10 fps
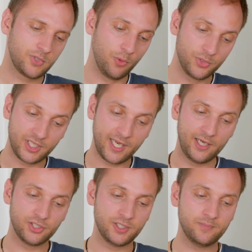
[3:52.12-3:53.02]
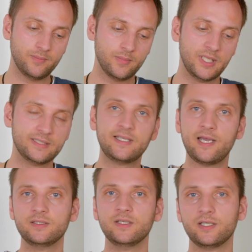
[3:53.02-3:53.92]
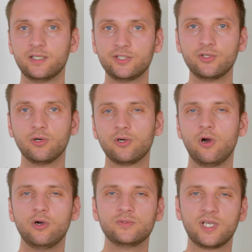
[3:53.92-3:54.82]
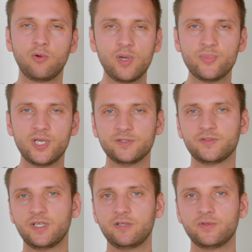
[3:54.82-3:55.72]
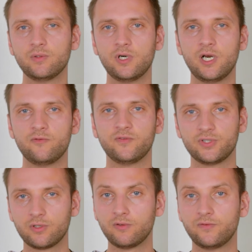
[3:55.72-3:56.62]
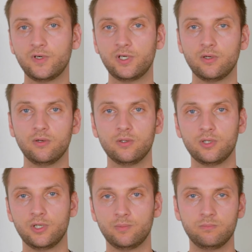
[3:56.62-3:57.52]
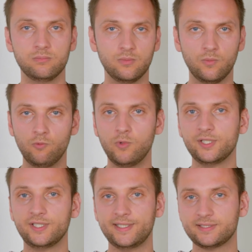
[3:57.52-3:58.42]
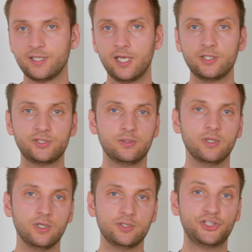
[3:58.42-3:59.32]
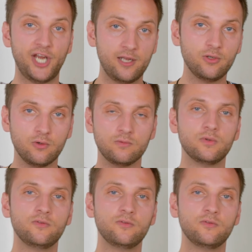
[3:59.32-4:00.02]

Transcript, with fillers: communication, then your own equipment, if you're a photographer or where this uh, channel